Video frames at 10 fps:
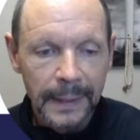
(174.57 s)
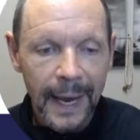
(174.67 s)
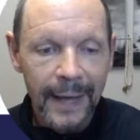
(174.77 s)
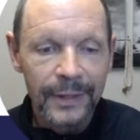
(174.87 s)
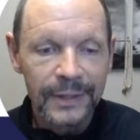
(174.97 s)

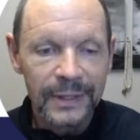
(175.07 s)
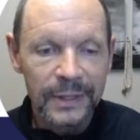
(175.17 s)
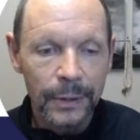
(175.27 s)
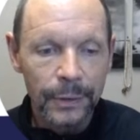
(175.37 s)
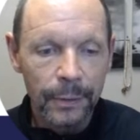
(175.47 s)
and this is
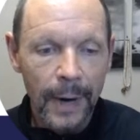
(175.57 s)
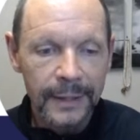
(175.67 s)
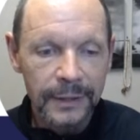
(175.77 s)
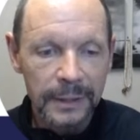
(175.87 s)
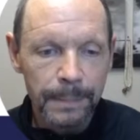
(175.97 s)
the
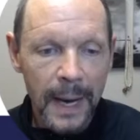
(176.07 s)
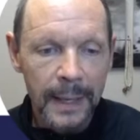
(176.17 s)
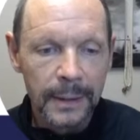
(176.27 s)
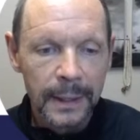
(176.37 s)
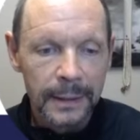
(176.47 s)
thoracic
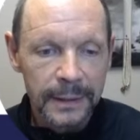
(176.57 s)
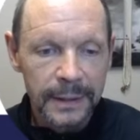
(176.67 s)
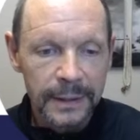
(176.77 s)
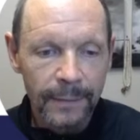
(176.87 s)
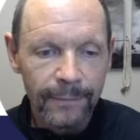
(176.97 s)
spine. This
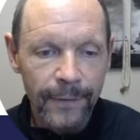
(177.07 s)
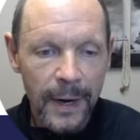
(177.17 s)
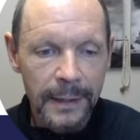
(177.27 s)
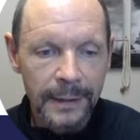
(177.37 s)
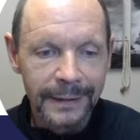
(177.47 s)
is the front,